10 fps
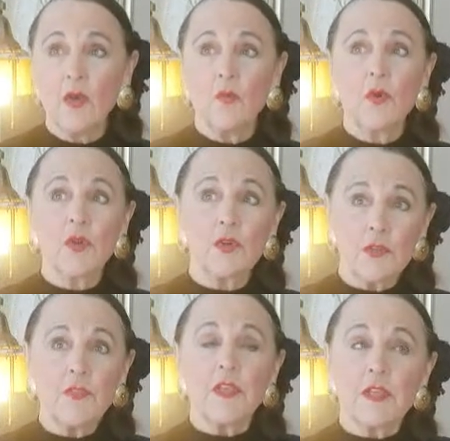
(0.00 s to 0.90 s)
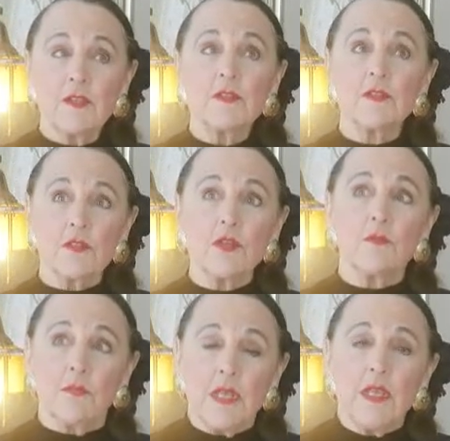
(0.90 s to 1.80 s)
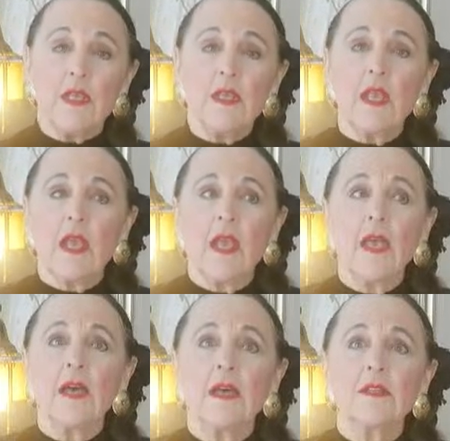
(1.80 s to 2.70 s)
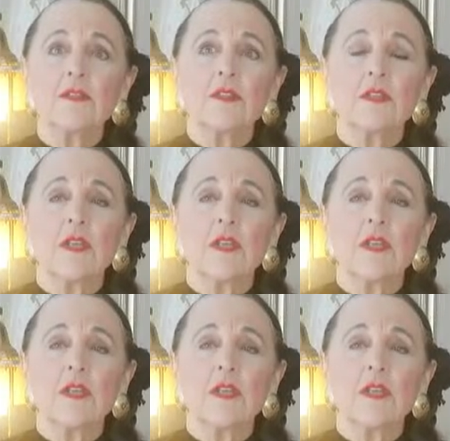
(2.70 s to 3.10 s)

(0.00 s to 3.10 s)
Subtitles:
were good things to be, and